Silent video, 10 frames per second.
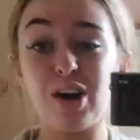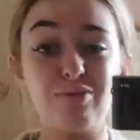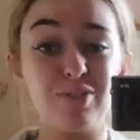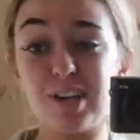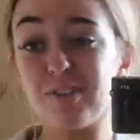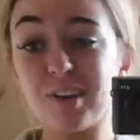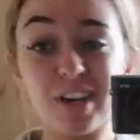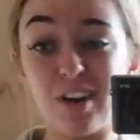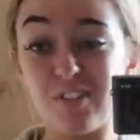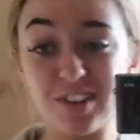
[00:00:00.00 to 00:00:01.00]
I really,
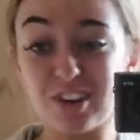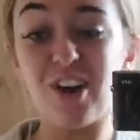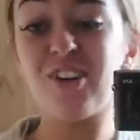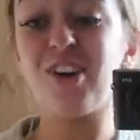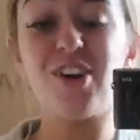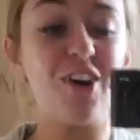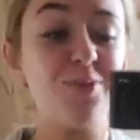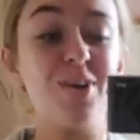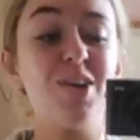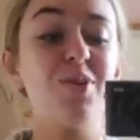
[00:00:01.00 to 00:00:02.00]
really love this cardigan.
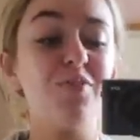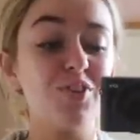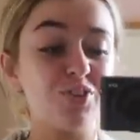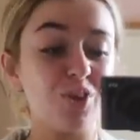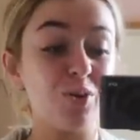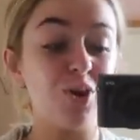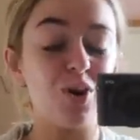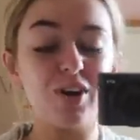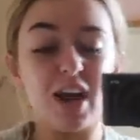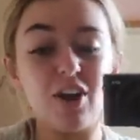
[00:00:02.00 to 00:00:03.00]
I've wanted one for so
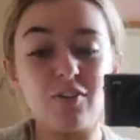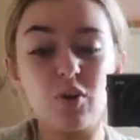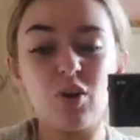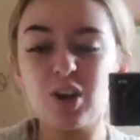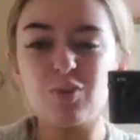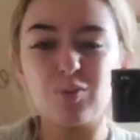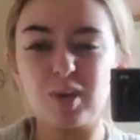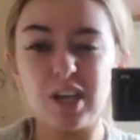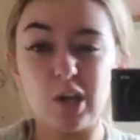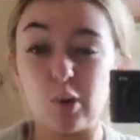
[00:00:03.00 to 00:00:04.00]
long, and I've got like a
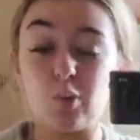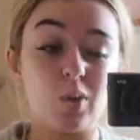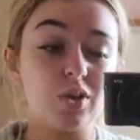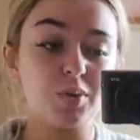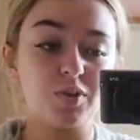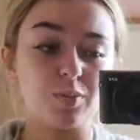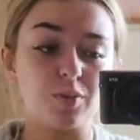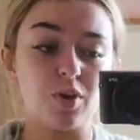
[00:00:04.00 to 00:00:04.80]
really long one that was from